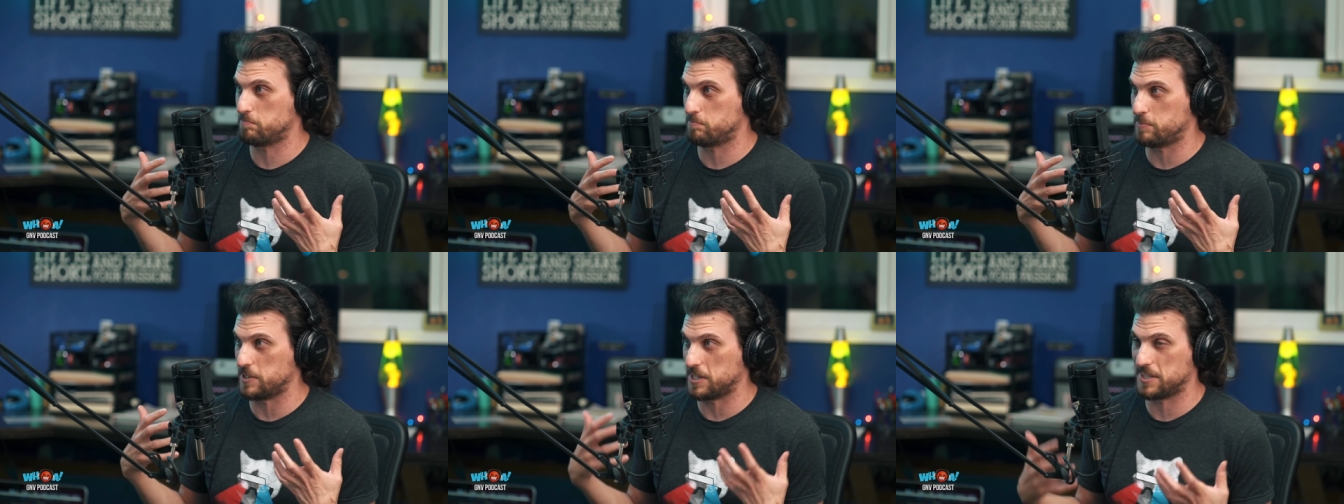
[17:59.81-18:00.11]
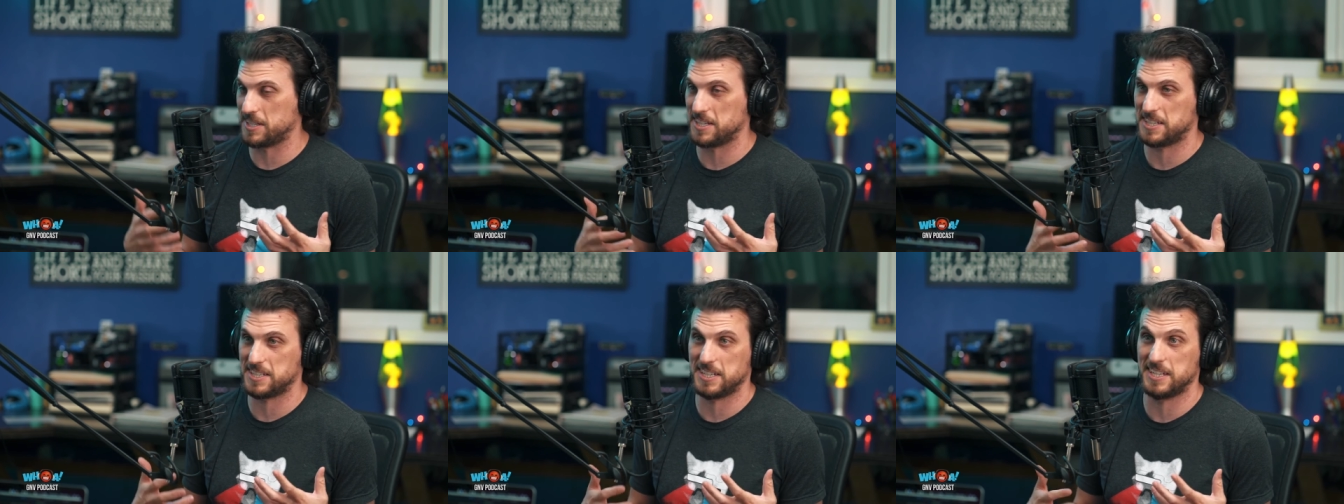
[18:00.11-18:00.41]

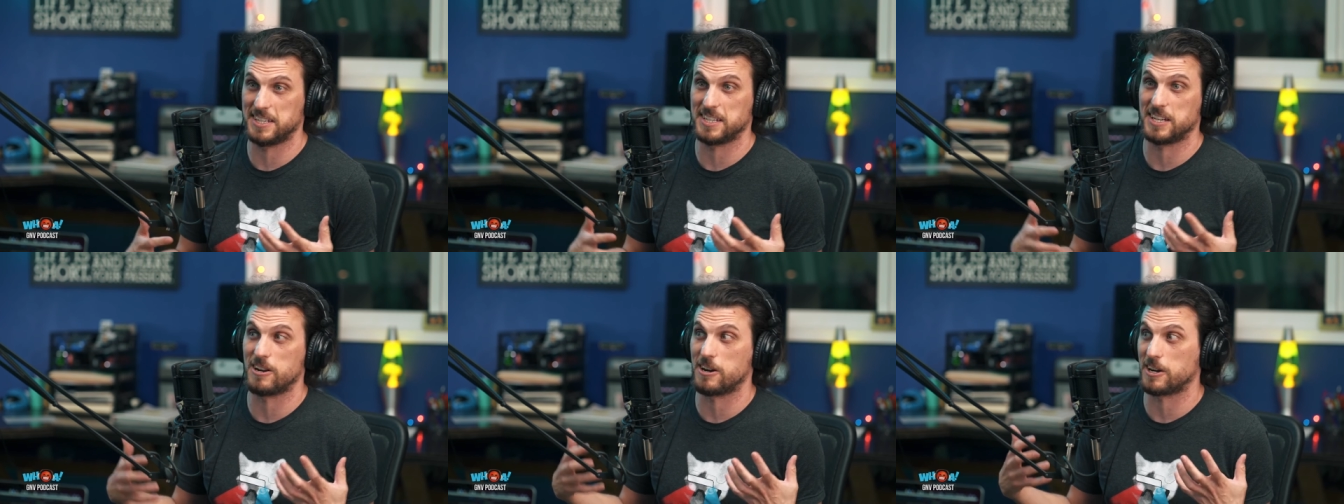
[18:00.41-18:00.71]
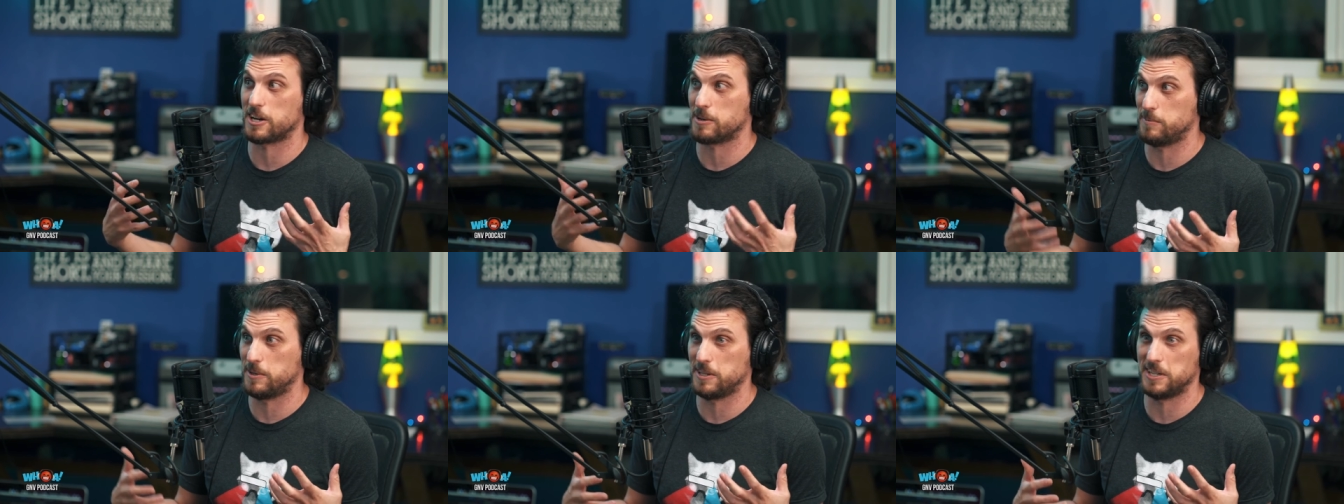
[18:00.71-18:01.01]
businesses and our
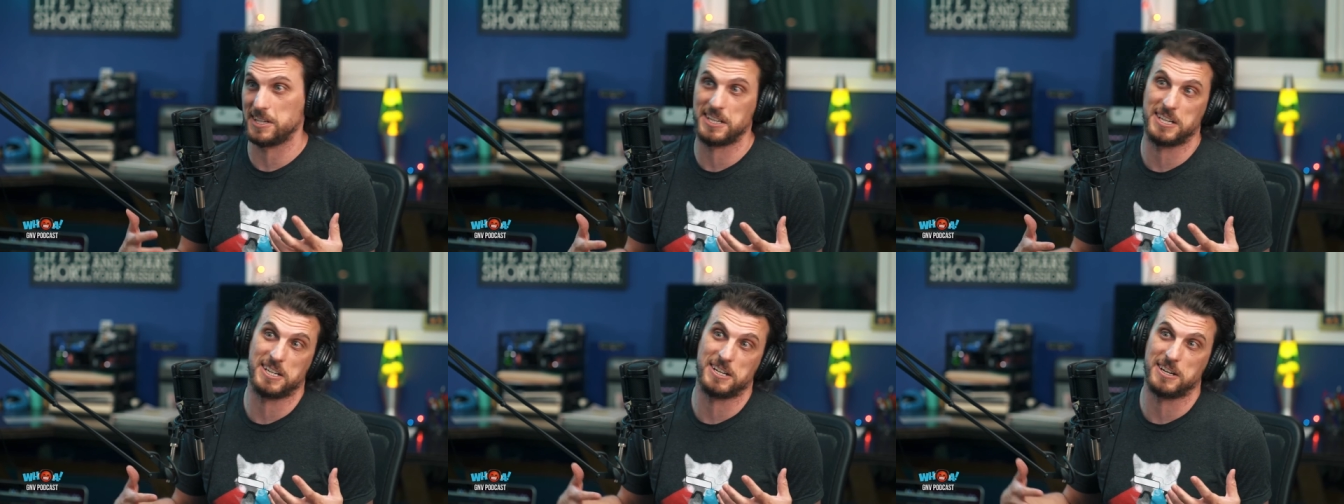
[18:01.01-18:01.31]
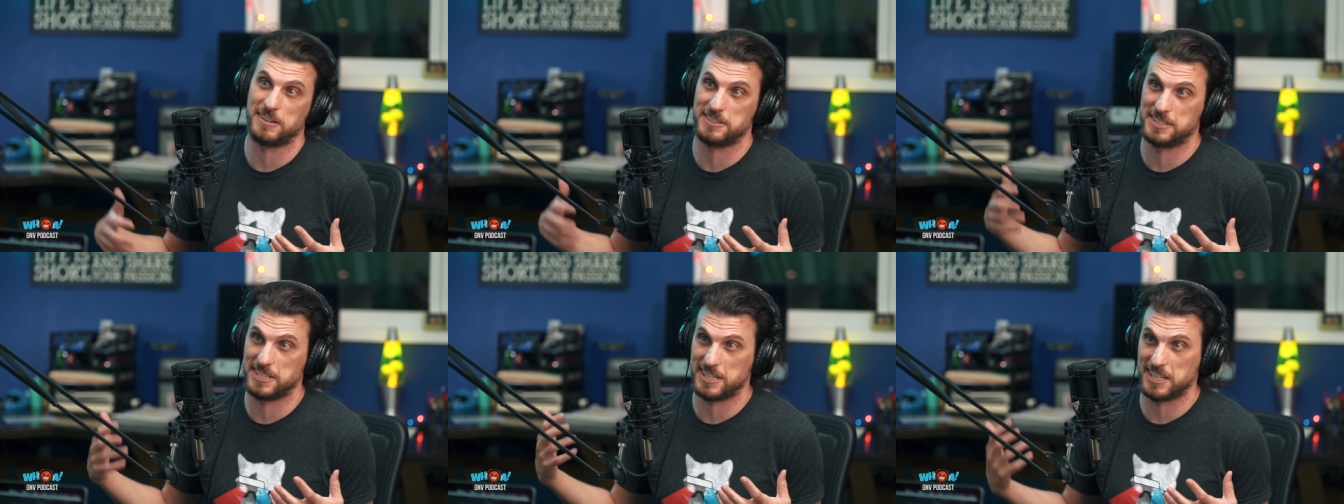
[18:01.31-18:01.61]
community and
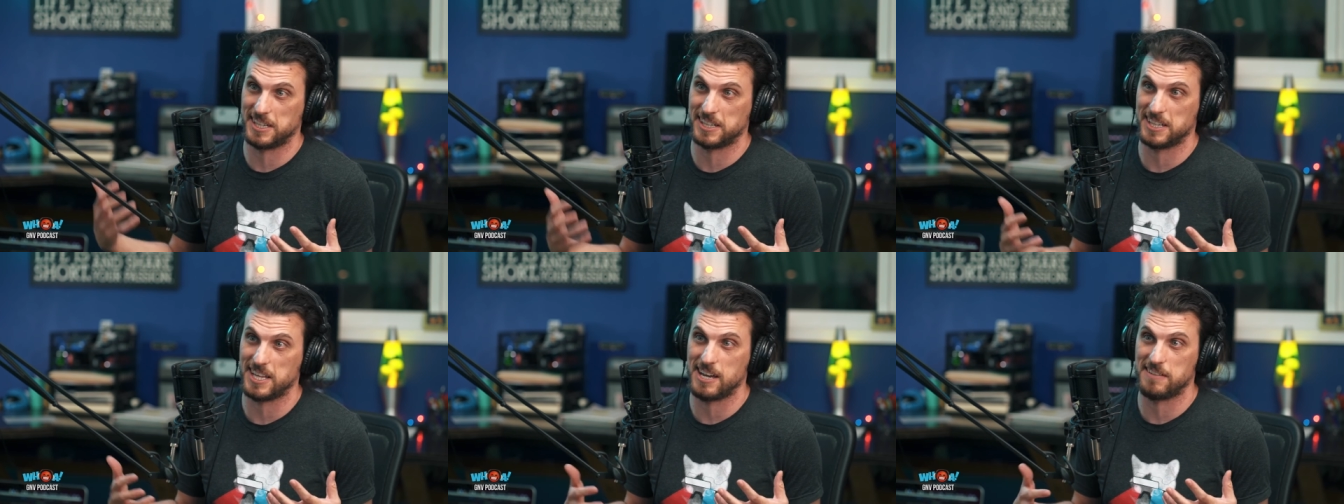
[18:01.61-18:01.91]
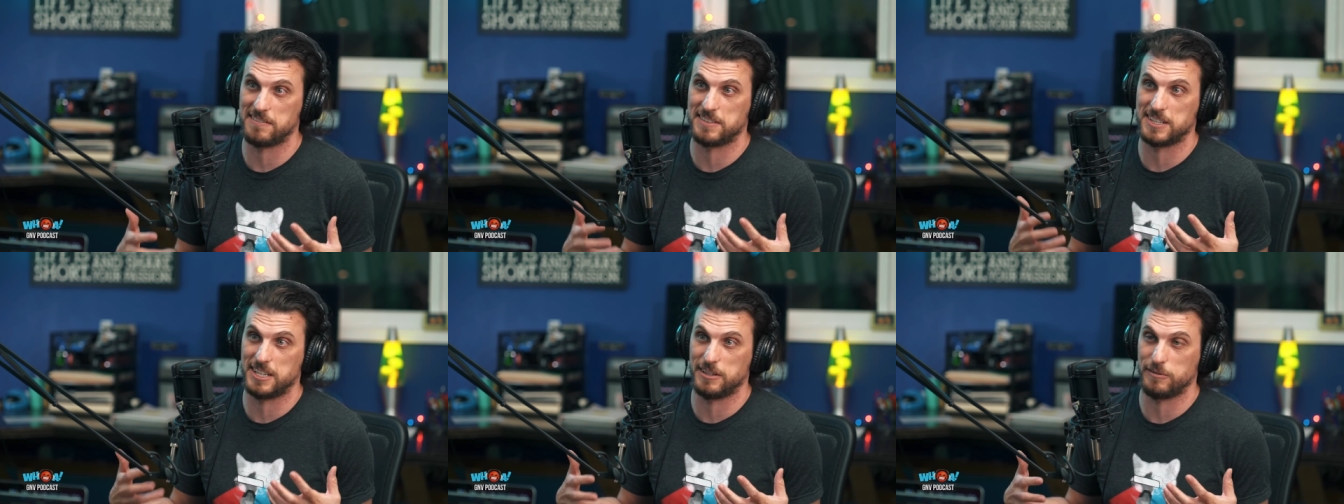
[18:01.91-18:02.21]
our daily
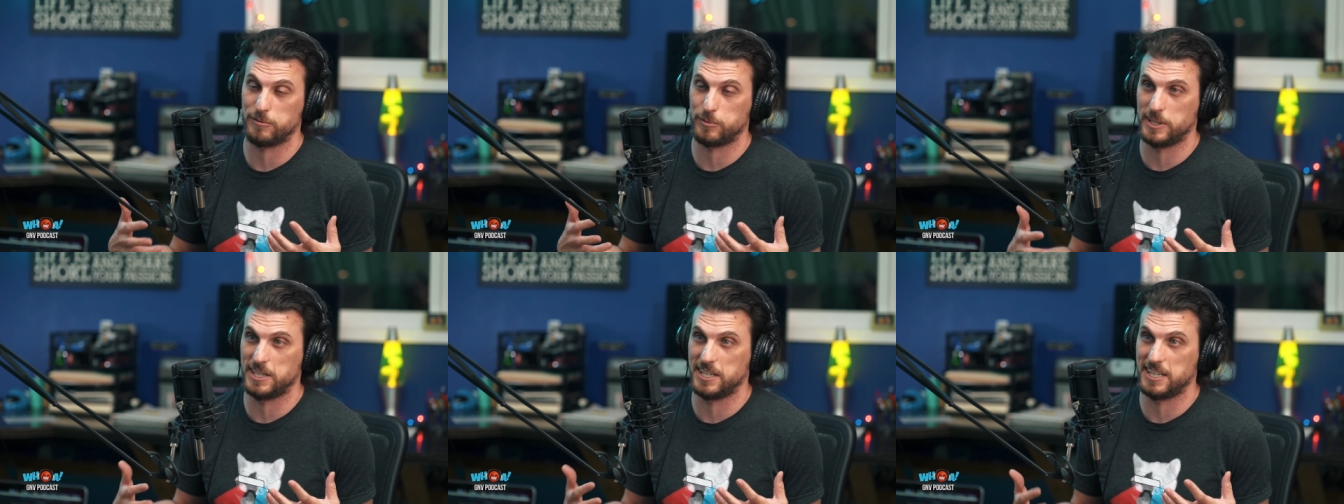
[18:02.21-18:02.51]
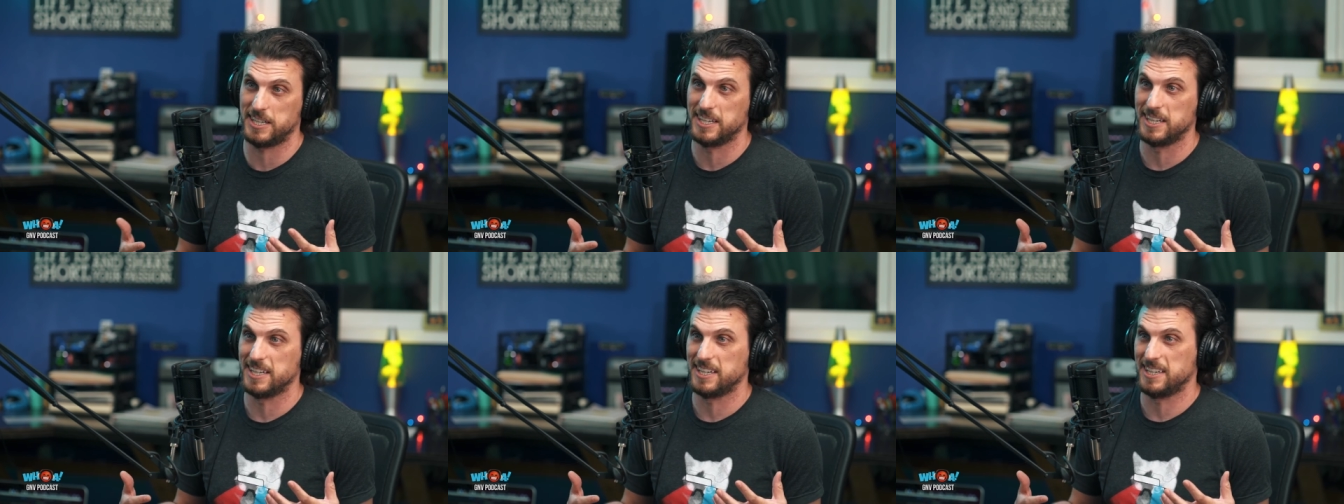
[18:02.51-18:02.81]
lives than if
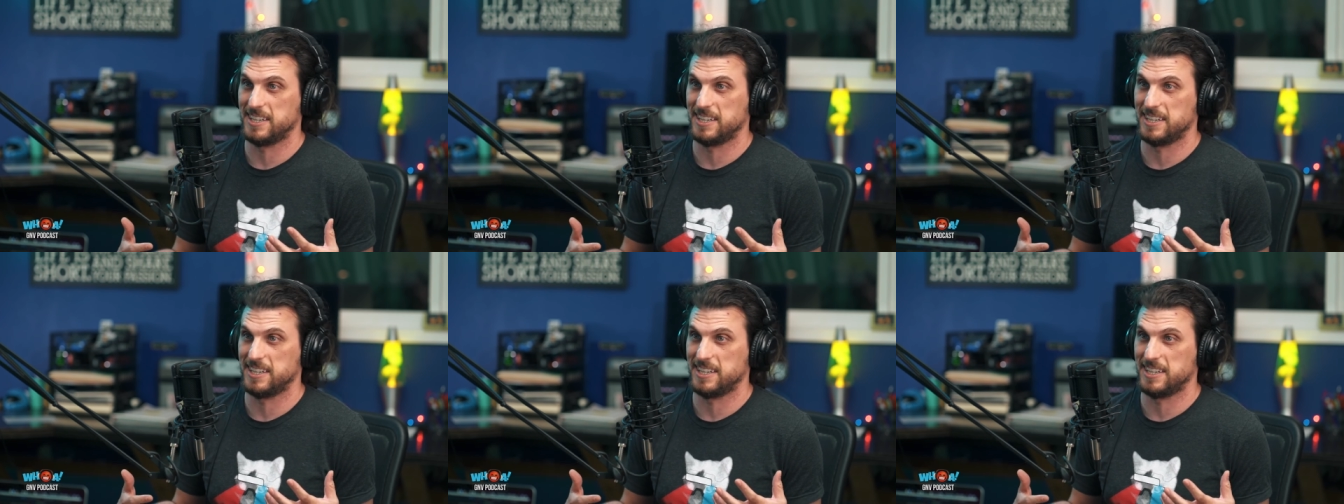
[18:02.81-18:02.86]
we